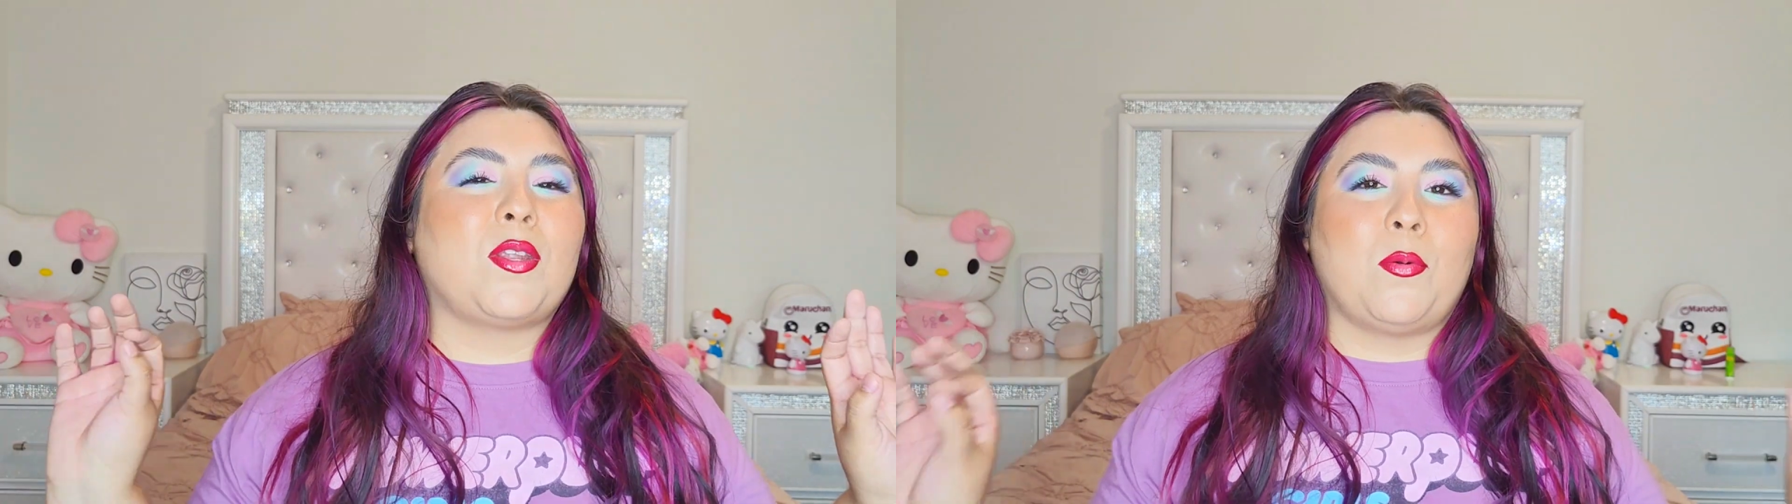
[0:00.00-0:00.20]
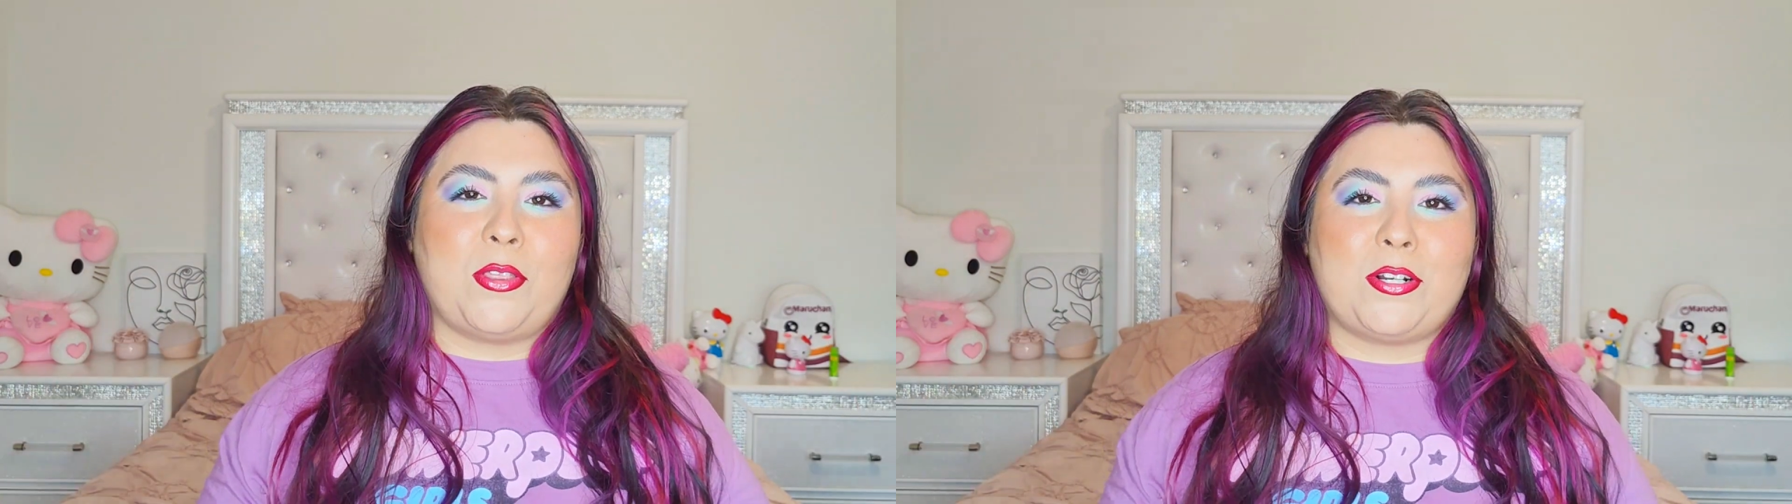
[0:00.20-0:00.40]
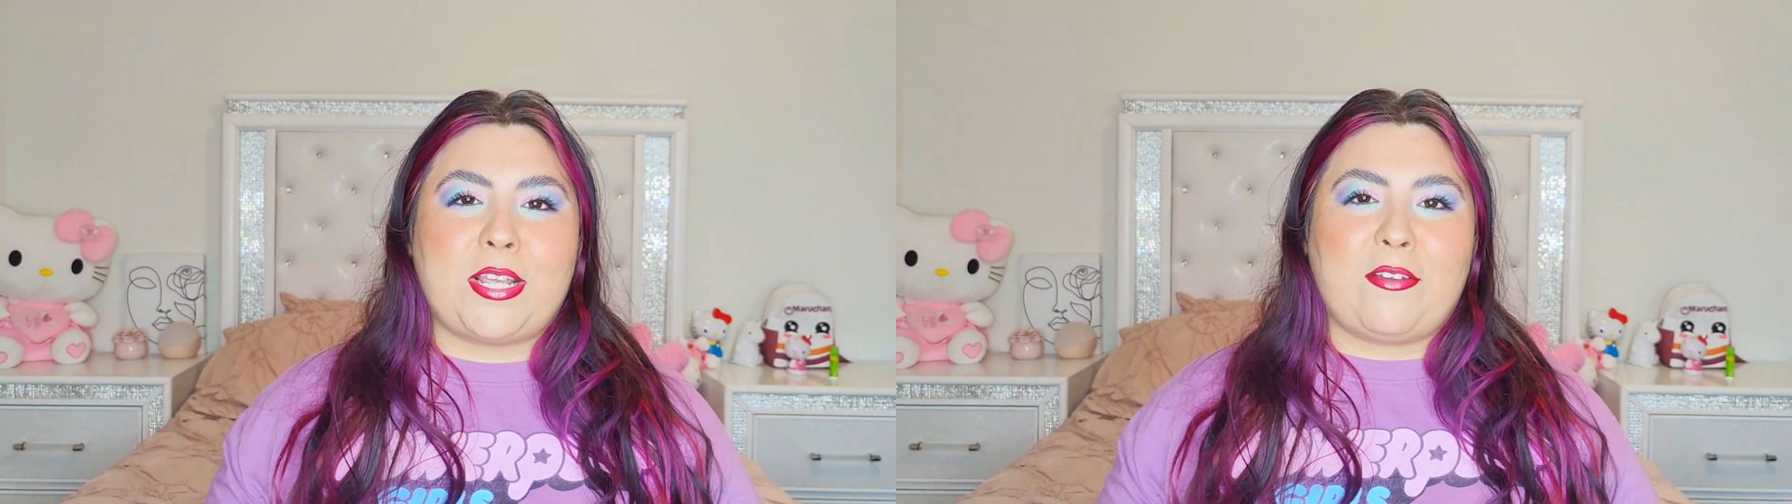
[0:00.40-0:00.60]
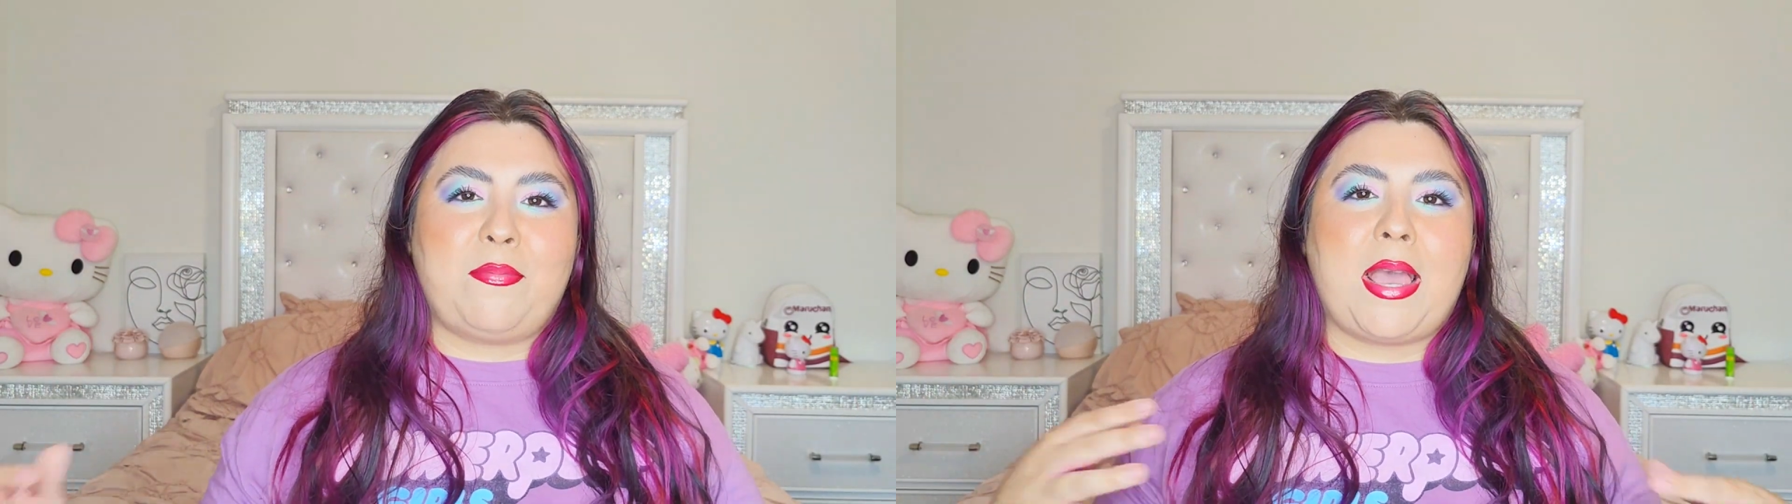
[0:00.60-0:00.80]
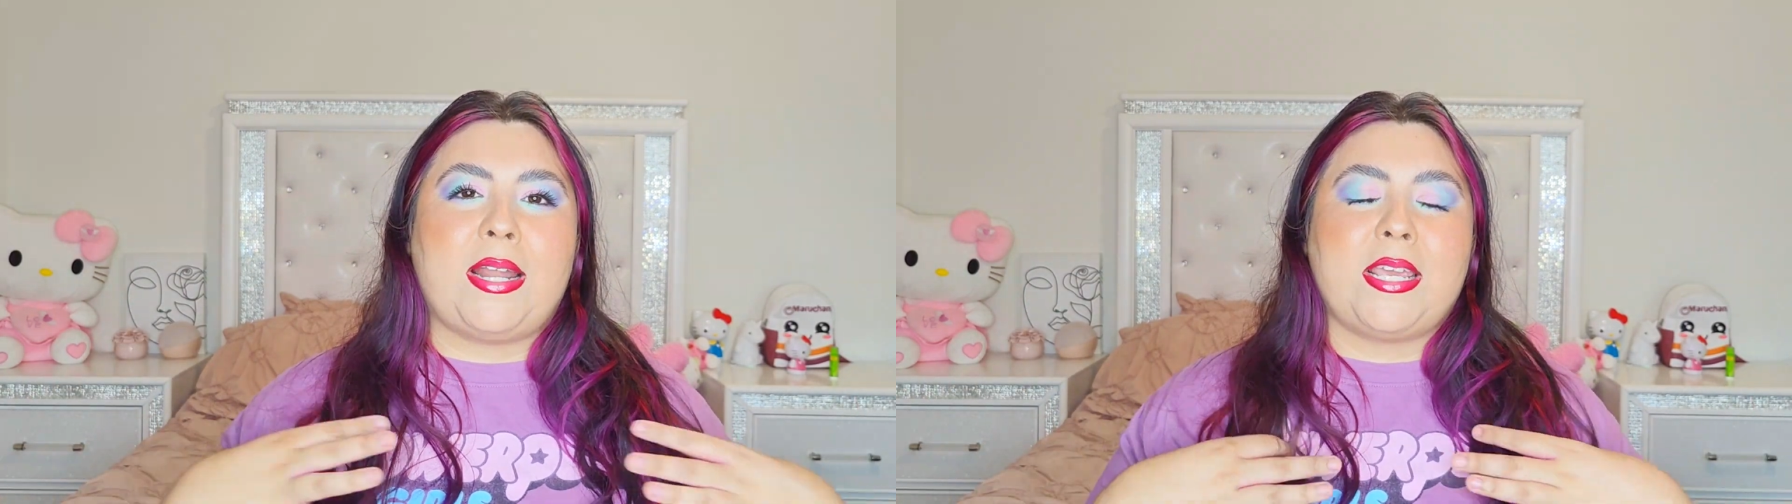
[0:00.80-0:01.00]
with our deck
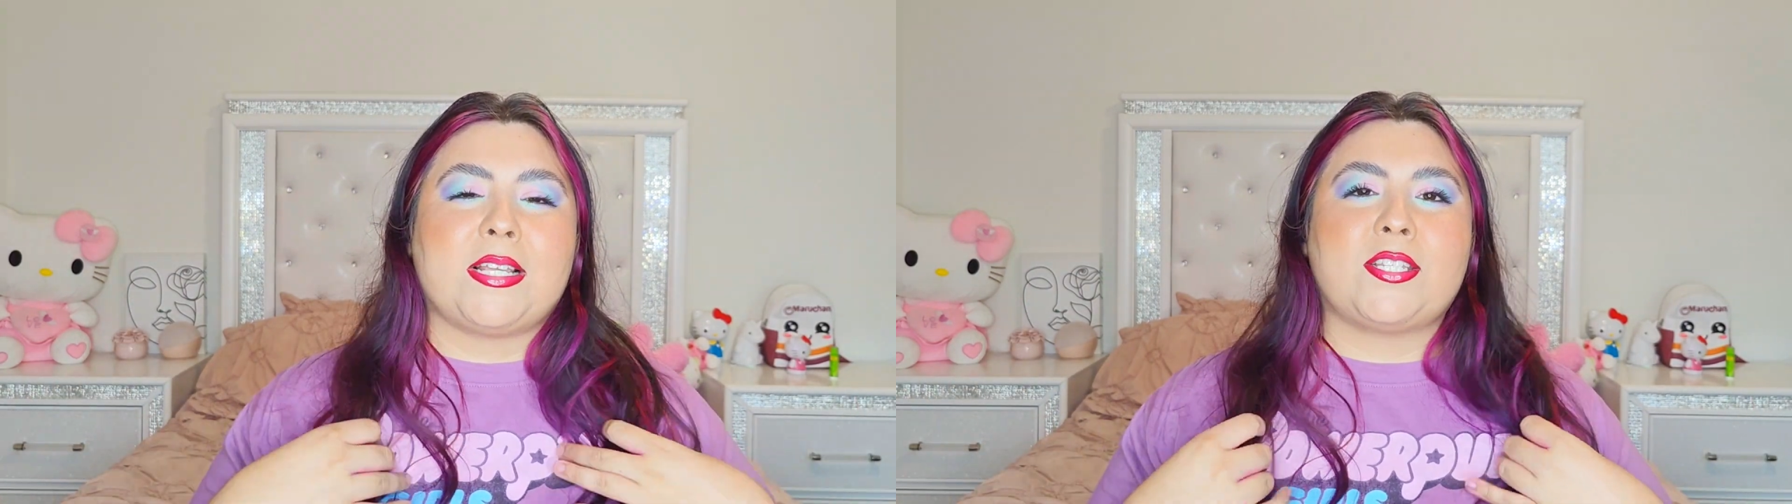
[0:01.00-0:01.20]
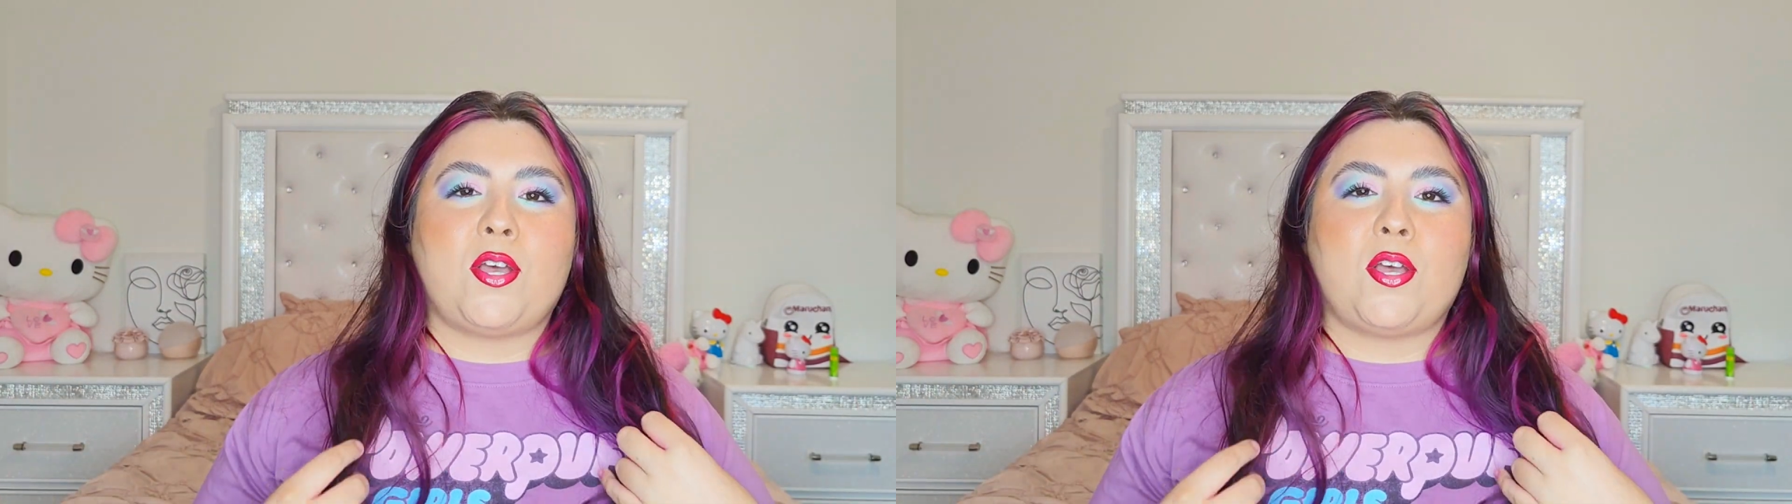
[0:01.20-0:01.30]
of panning.